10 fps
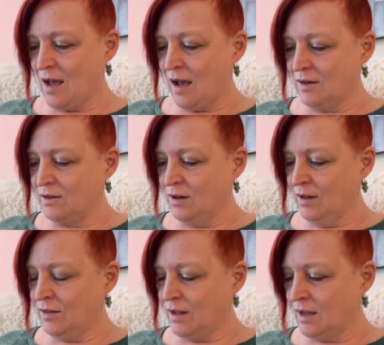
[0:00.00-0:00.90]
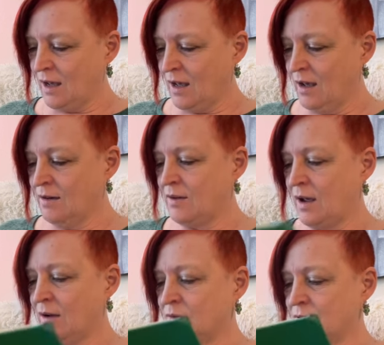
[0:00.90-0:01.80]
I do not think I have
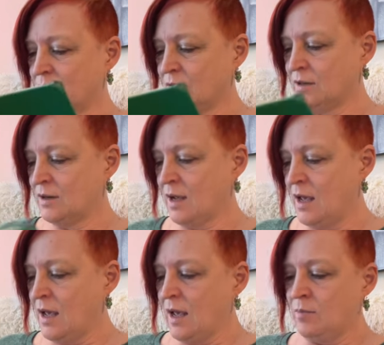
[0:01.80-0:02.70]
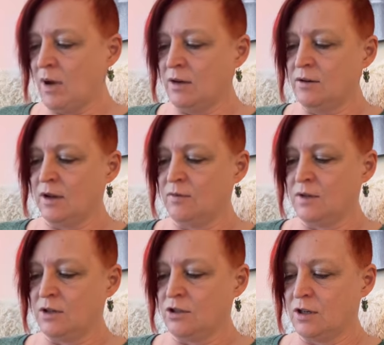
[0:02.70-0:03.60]
ever heard a better
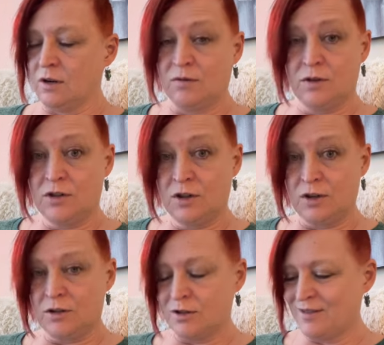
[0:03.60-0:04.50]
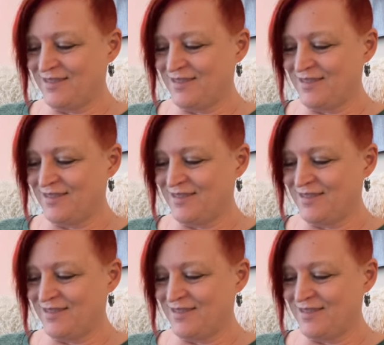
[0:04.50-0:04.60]
definition of the church.